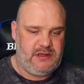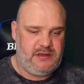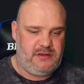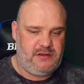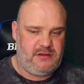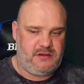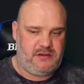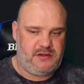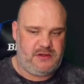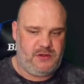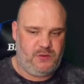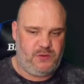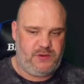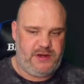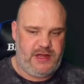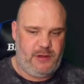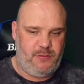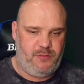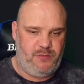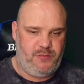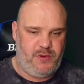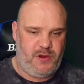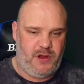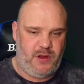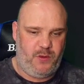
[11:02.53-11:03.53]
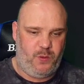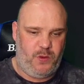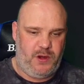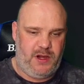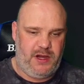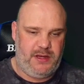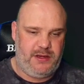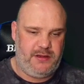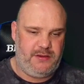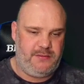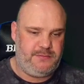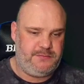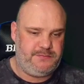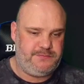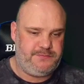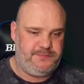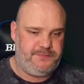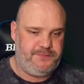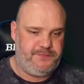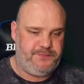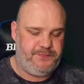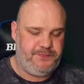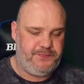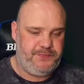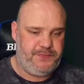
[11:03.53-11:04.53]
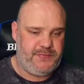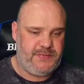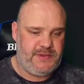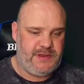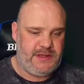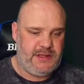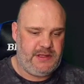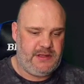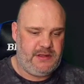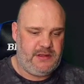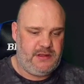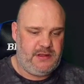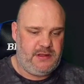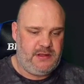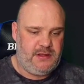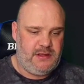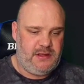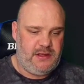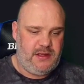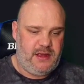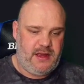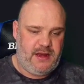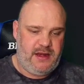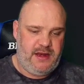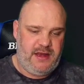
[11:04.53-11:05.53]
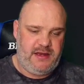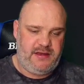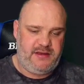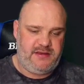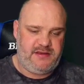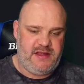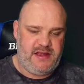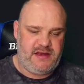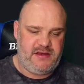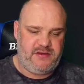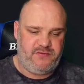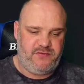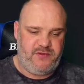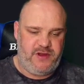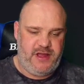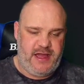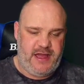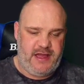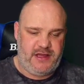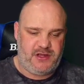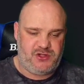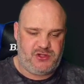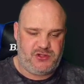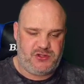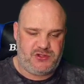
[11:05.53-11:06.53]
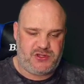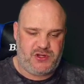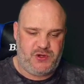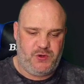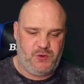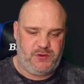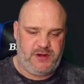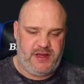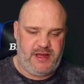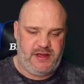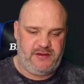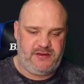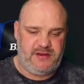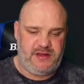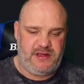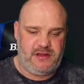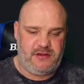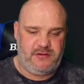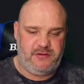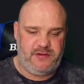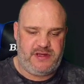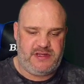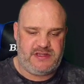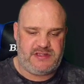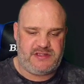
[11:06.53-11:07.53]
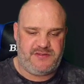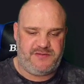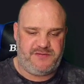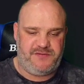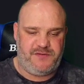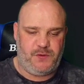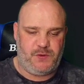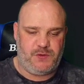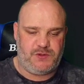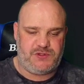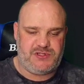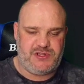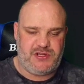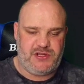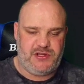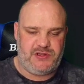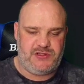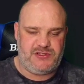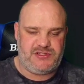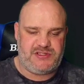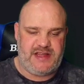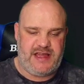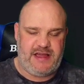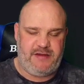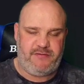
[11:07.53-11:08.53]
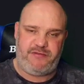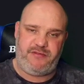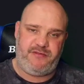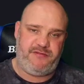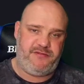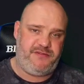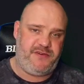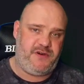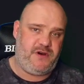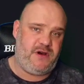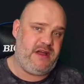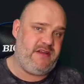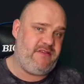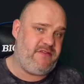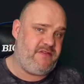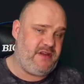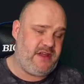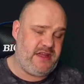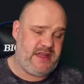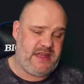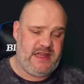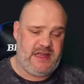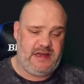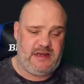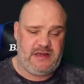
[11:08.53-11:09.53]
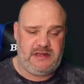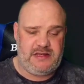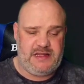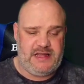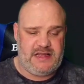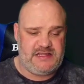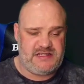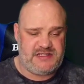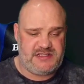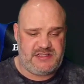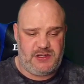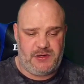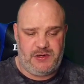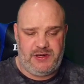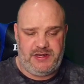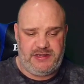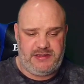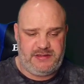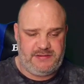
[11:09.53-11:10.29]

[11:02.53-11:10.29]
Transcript: Cooldown by 1. And then deadened reactions, cooldown decreased to 4 turns, down from 5. Again, that's solid.